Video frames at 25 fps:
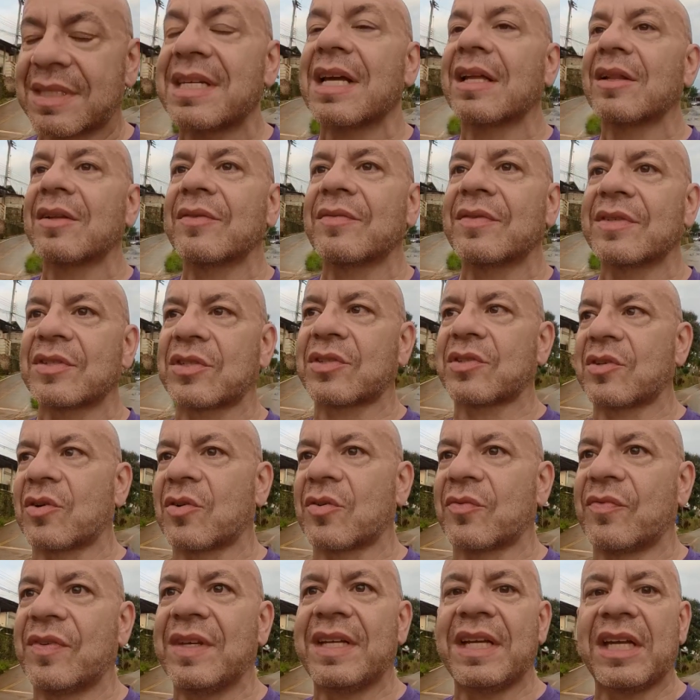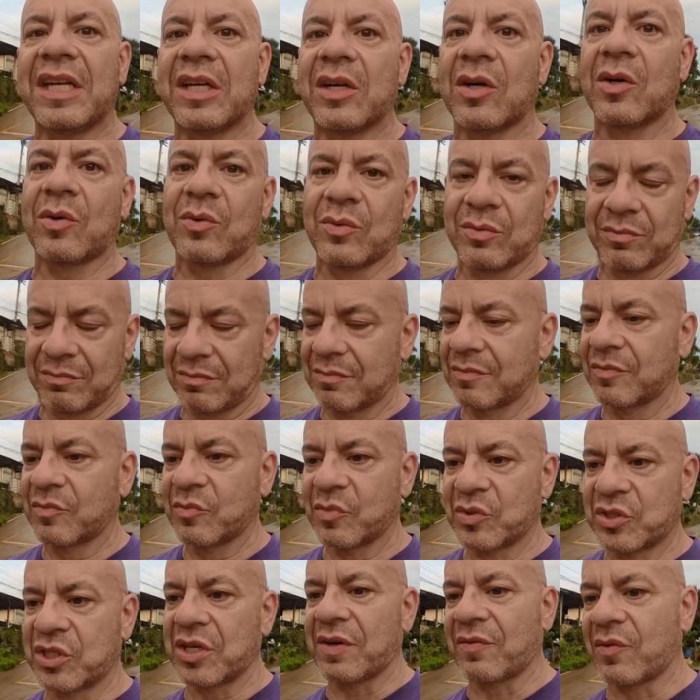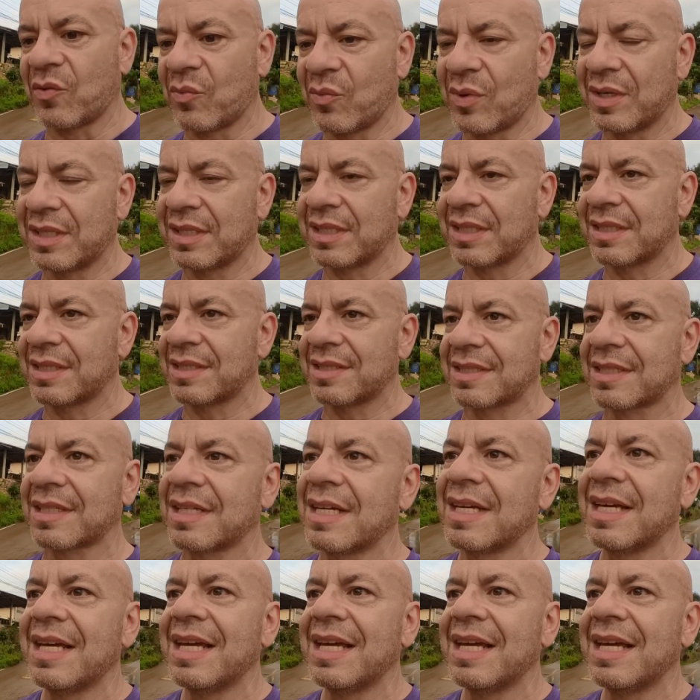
television or video, whichever one it is.